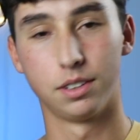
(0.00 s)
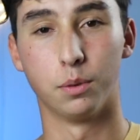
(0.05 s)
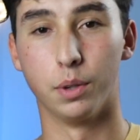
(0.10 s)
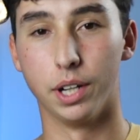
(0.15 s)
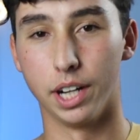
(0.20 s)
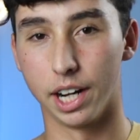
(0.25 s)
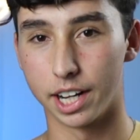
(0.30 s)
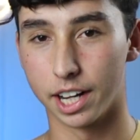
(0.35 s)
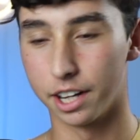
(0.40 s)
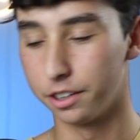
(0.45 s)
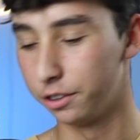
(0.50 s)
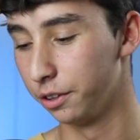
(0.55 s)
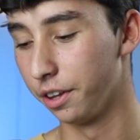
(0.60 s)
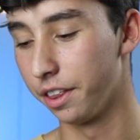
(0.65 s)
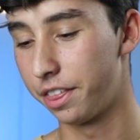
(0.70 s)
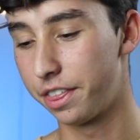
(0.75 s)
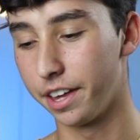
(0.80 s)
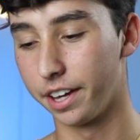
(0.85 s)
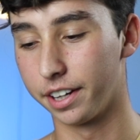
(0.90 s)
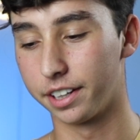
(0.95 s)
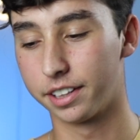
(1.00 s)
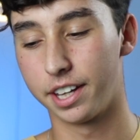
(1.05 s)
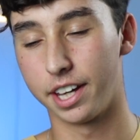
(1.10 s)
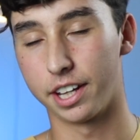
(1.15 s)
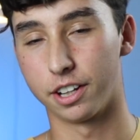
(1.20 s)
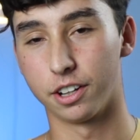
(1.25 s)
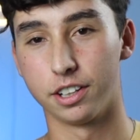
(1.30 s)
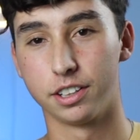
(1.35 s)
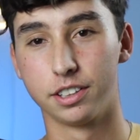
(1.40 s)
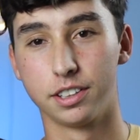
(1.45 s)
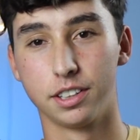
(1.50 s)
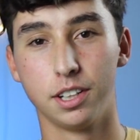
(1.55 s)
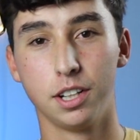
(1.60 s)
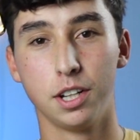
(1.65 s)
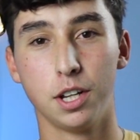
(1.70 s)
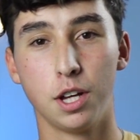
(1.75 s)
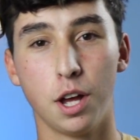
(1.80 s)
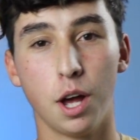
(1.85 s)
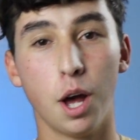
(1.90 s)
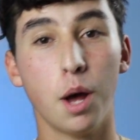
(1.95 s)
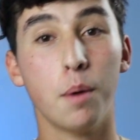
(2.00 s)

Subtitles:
Wait, I gotta do the thing. Hang on.